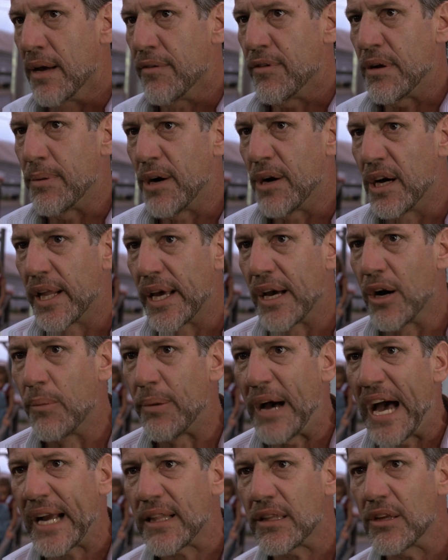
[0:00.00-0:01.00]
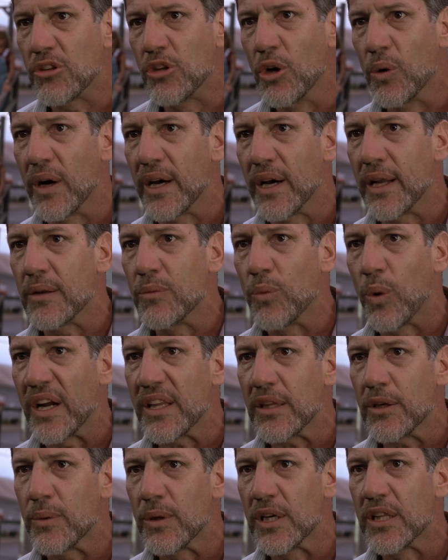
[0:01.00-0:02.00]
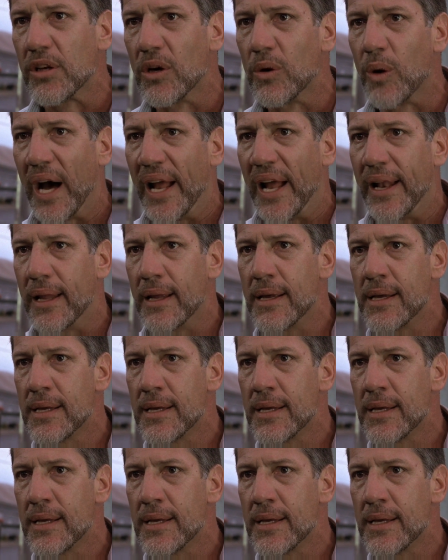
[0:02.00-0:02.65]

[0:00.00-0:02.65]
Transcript: Everybody go back to doing what you were doing.